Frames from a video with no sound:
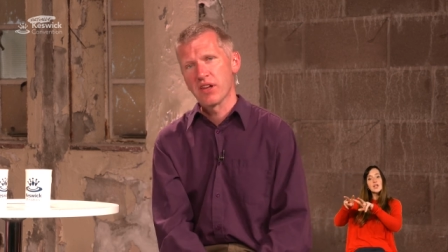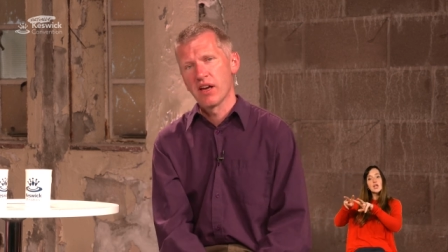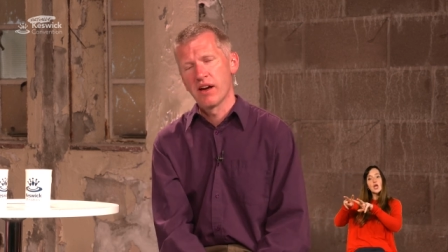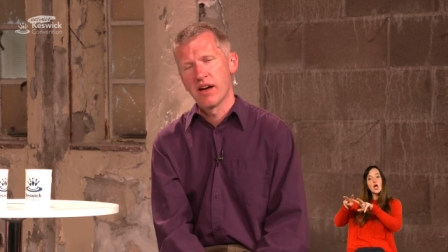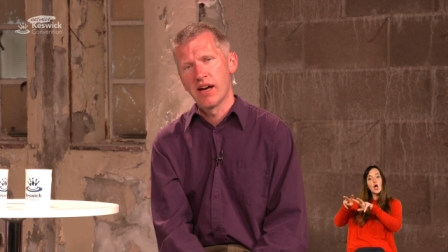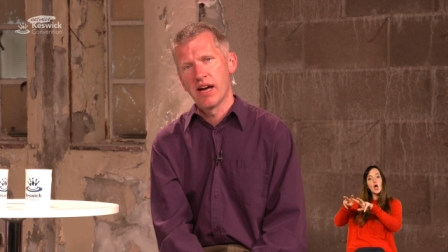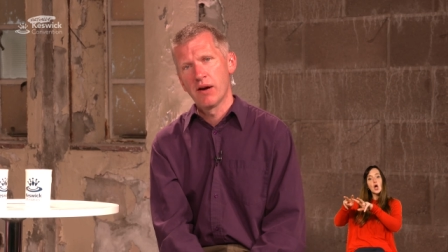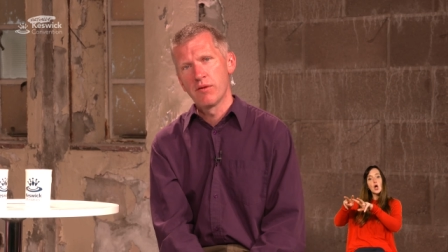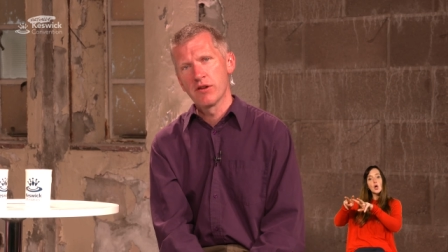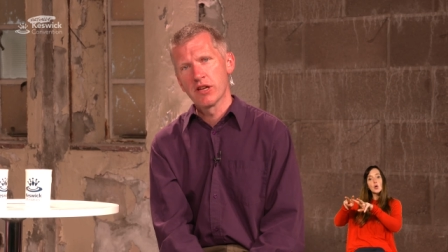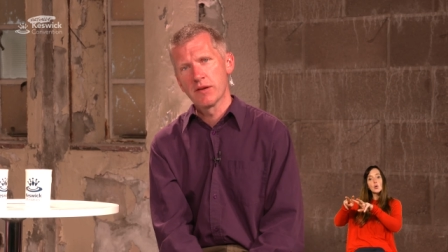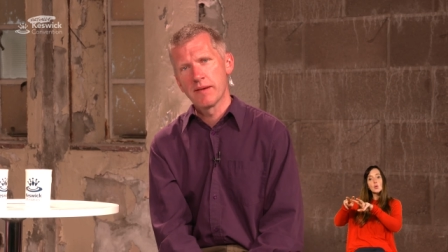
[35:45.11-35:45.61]

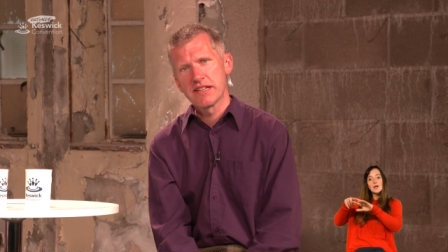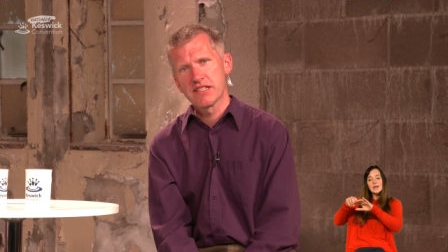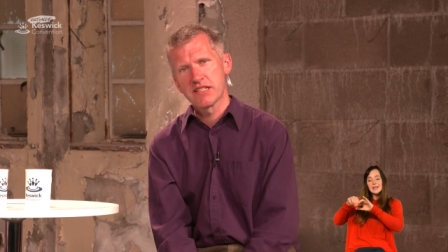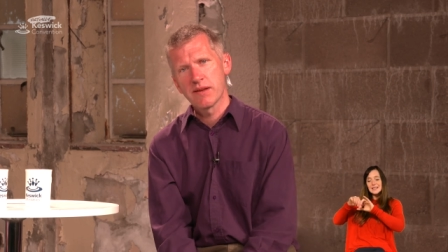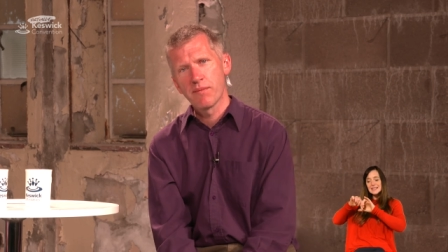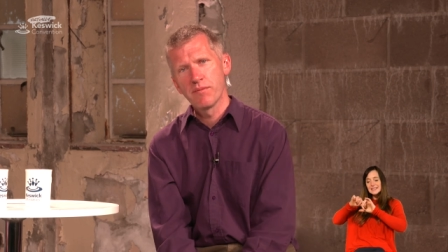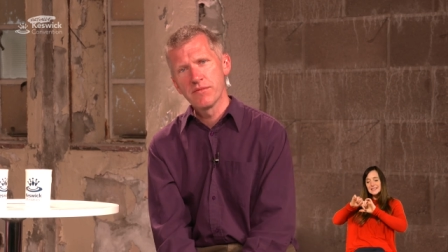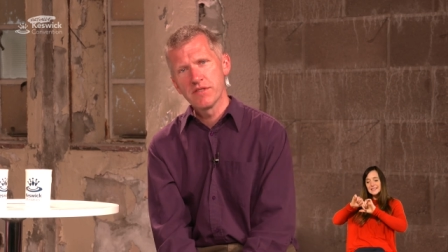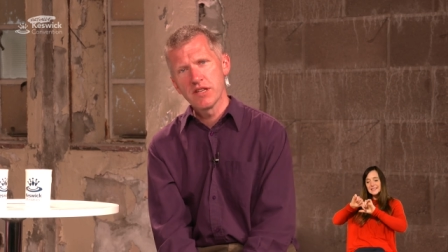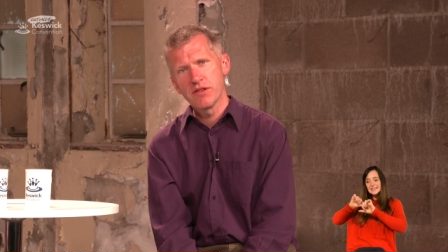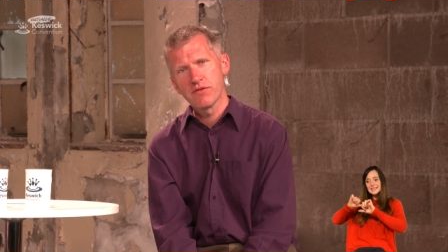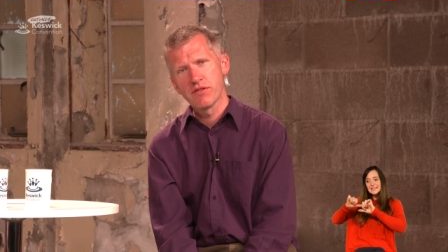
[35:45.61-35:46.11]
uh, we've got about
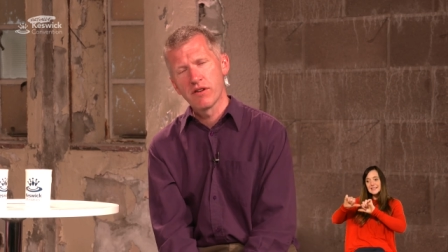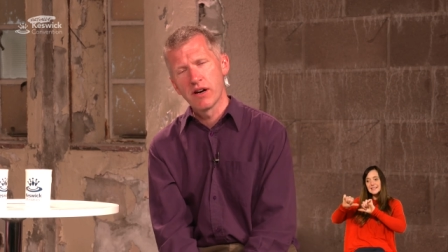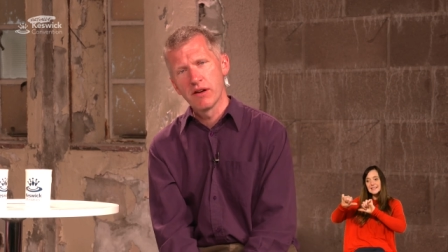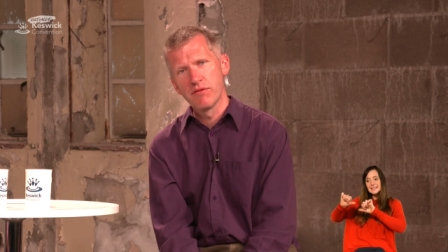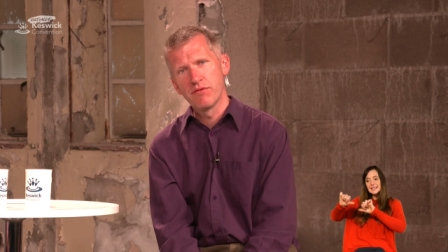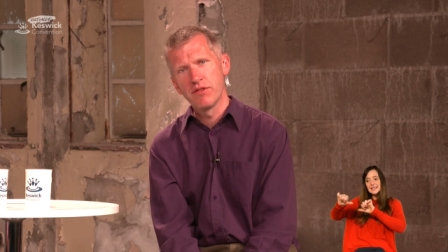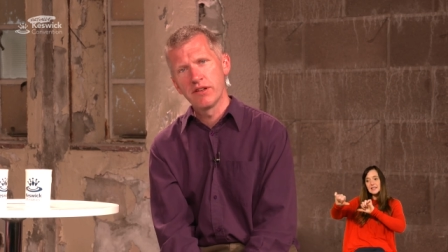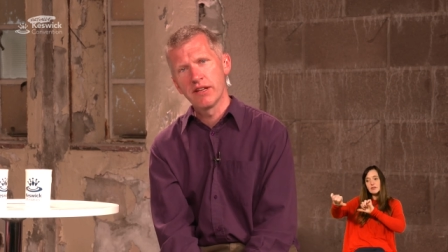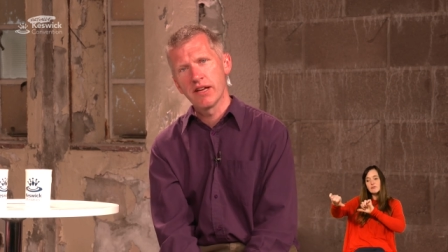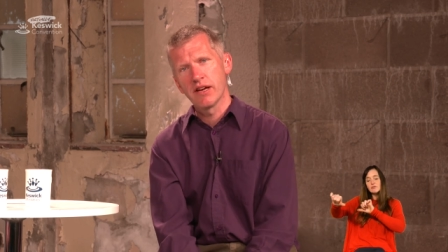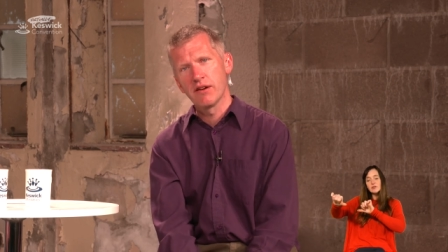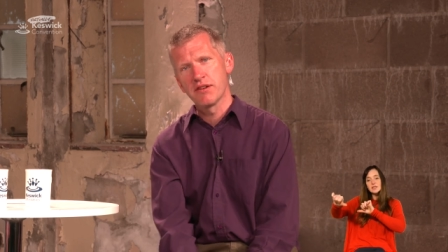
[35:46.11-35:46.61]
75
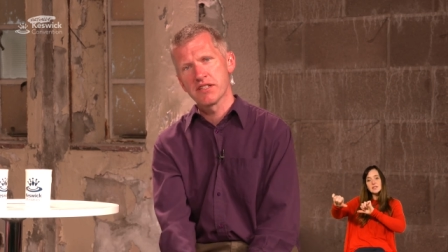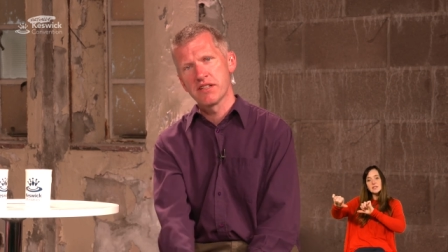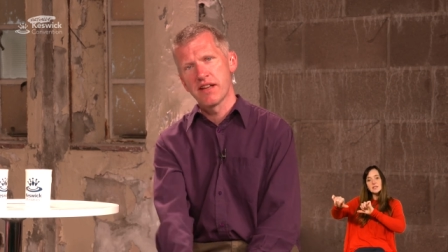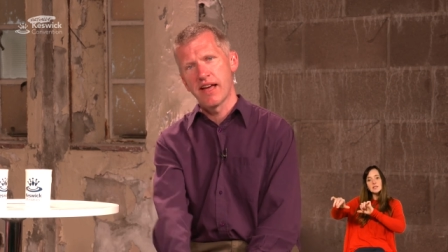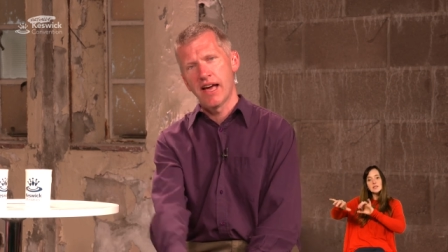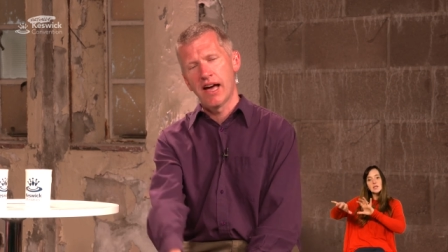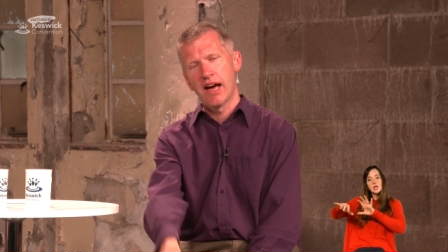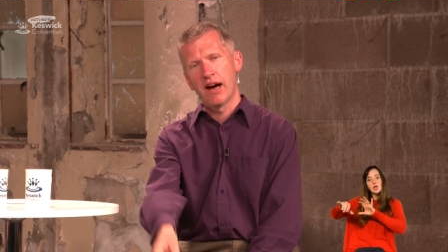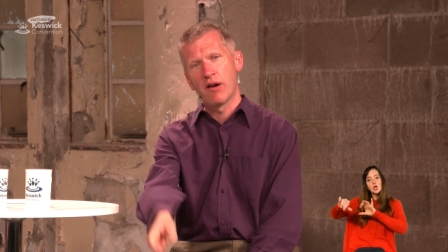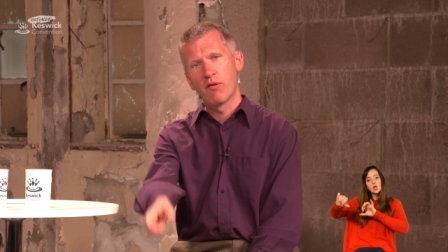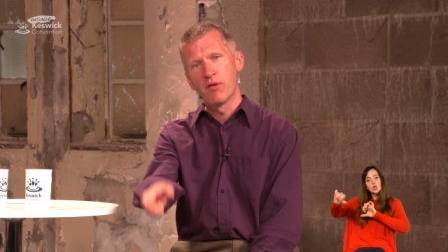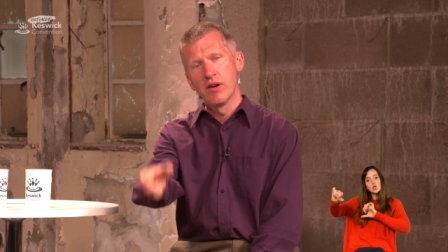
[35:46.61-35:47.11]
videos
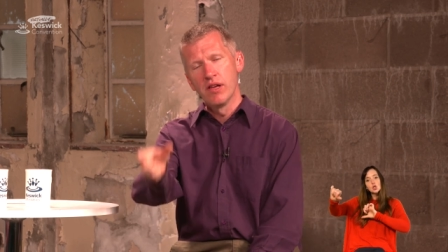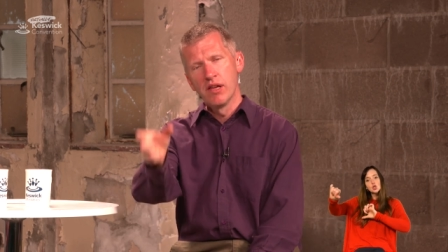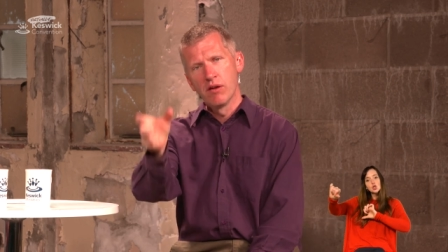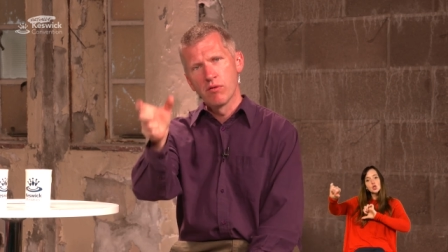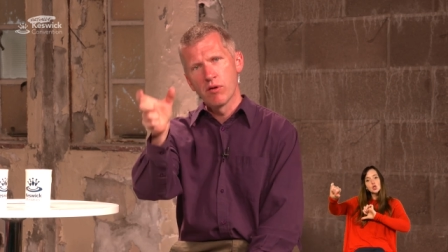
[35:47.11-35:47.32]
now